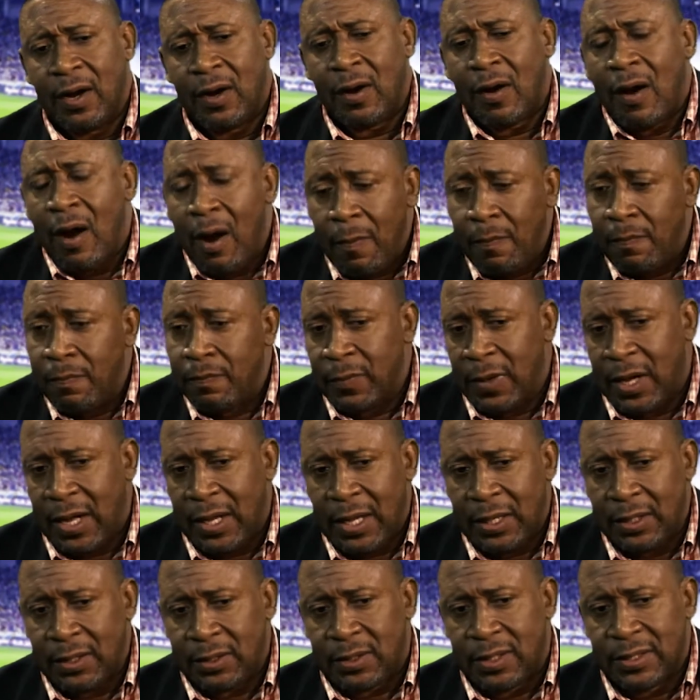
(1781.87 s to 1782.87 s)
come
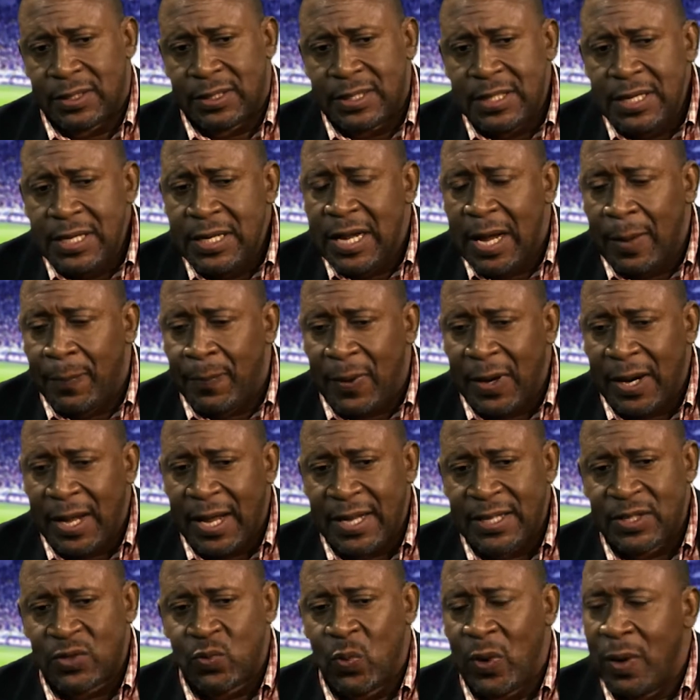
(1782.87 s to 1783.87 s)
to senior
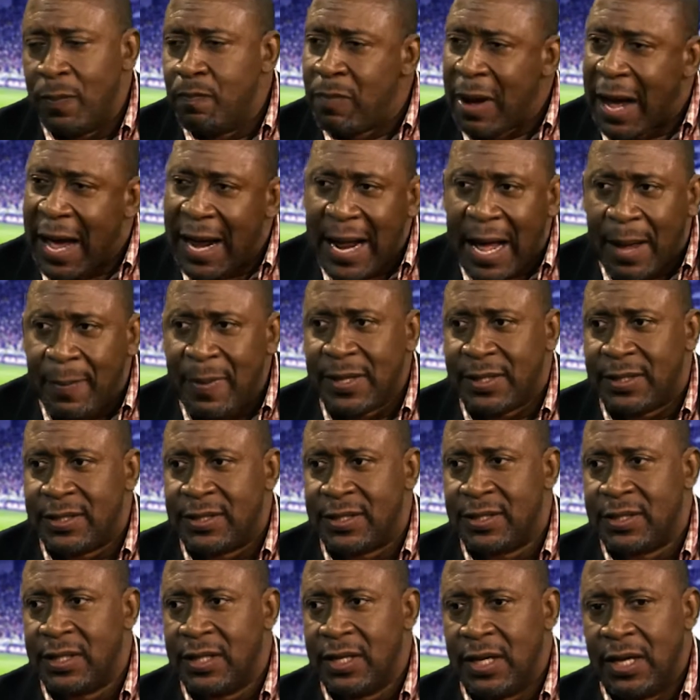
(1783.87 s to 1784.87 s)
players with bad
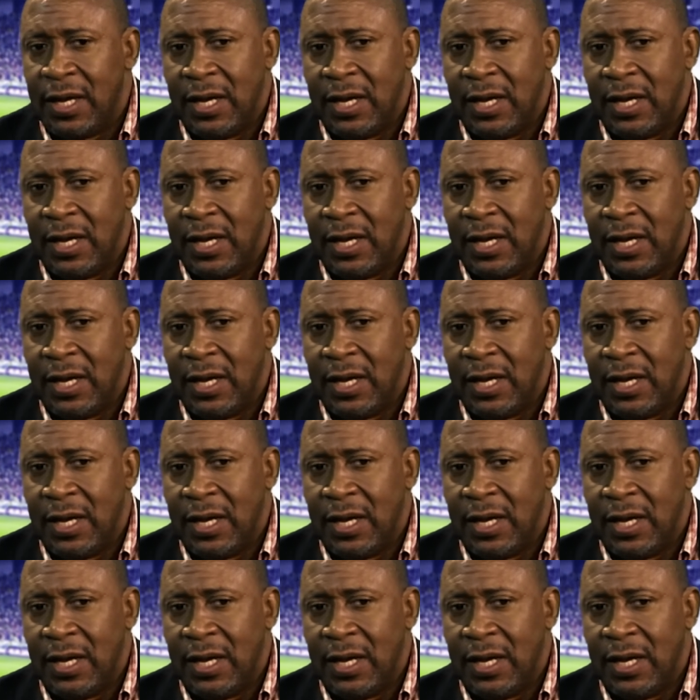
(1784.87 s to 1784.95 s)
habits.